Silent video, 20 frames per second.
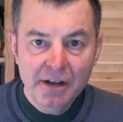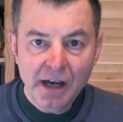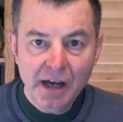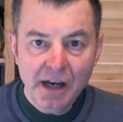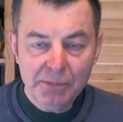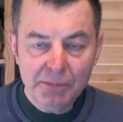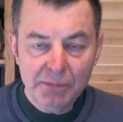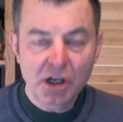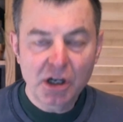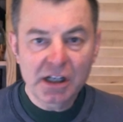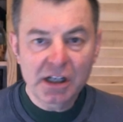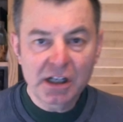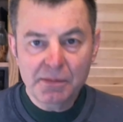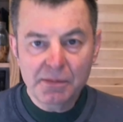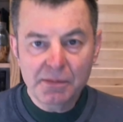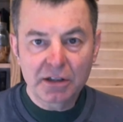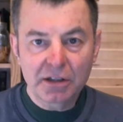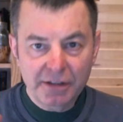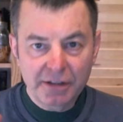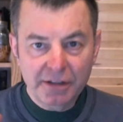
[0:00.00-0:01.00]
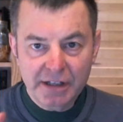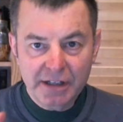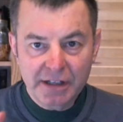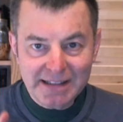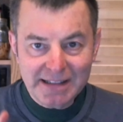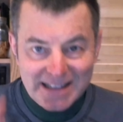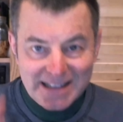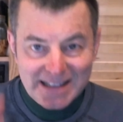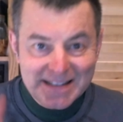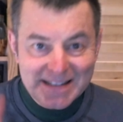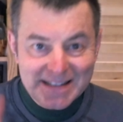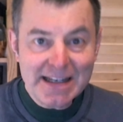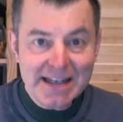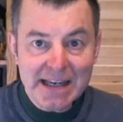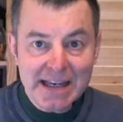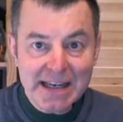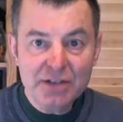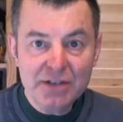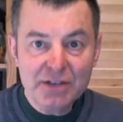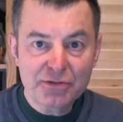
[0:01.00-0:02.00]
I'm talking about living
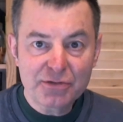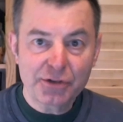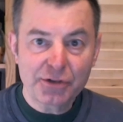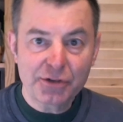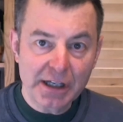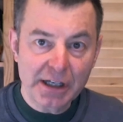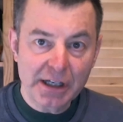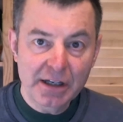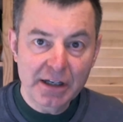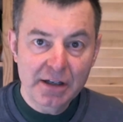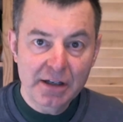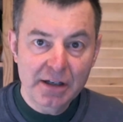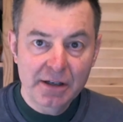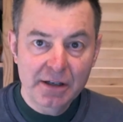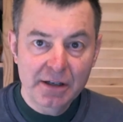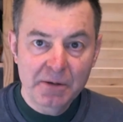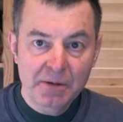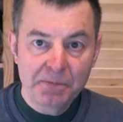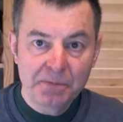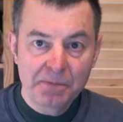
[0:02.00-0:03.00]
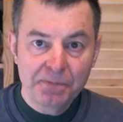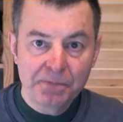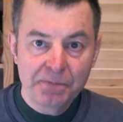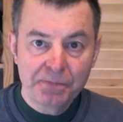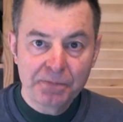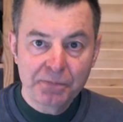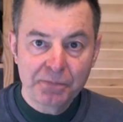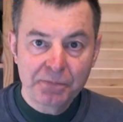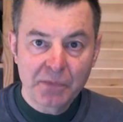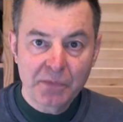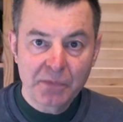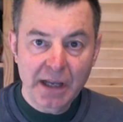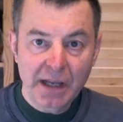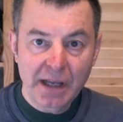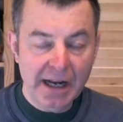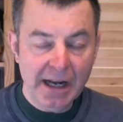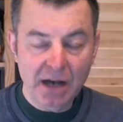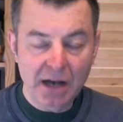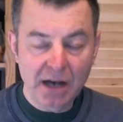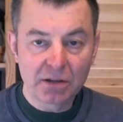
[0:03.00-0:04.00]
disease-free.
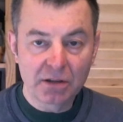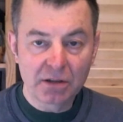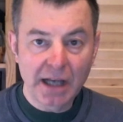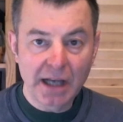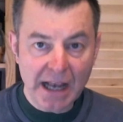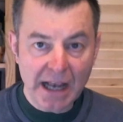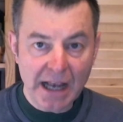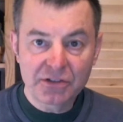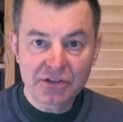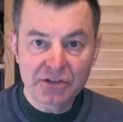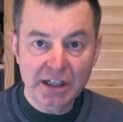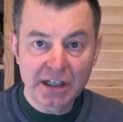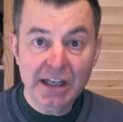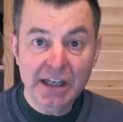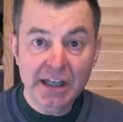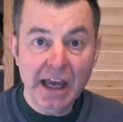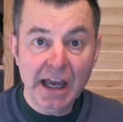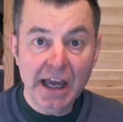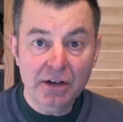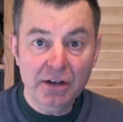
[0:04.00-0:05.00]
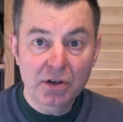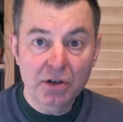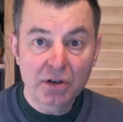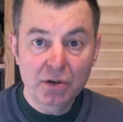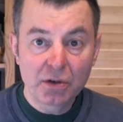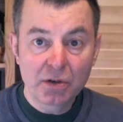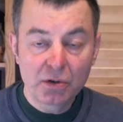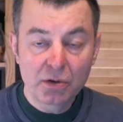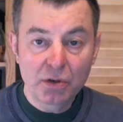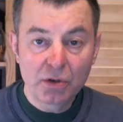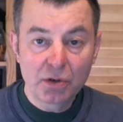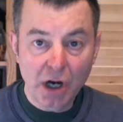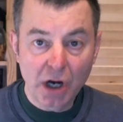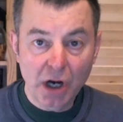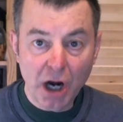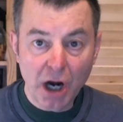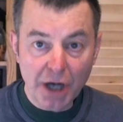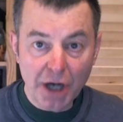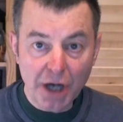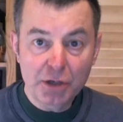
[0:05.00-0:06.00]
And I'll ask it again.
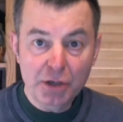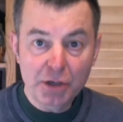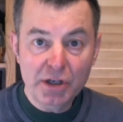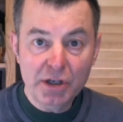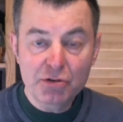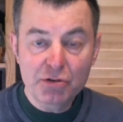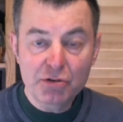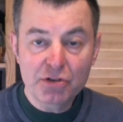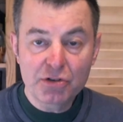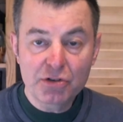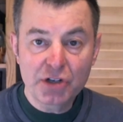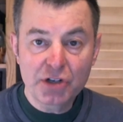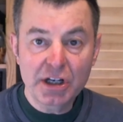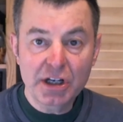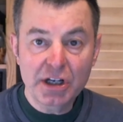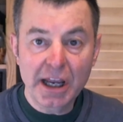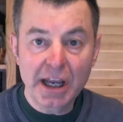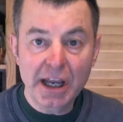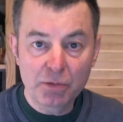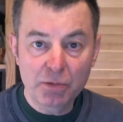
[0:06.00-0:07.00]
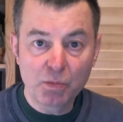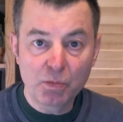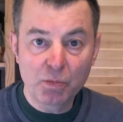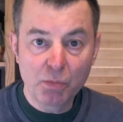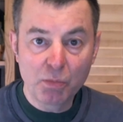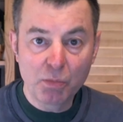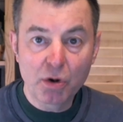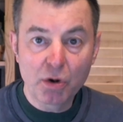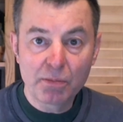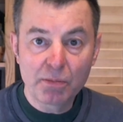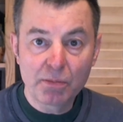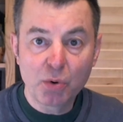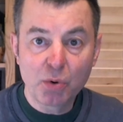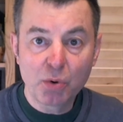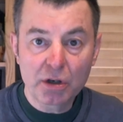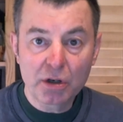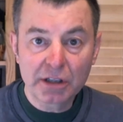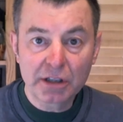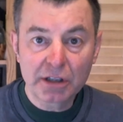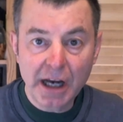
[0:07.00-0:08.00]
Are you interested, and more
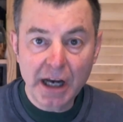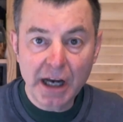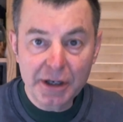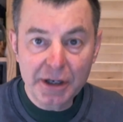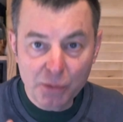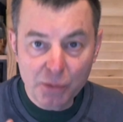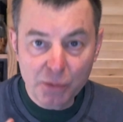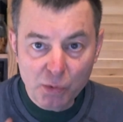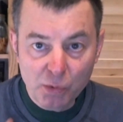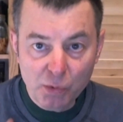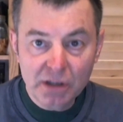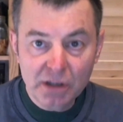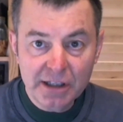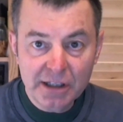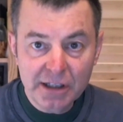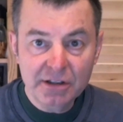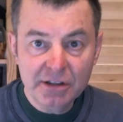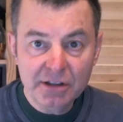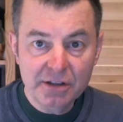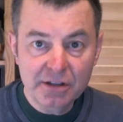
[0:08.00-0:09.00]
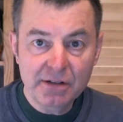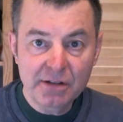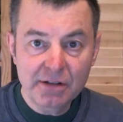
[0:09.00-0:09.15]
importantly, are you willing to do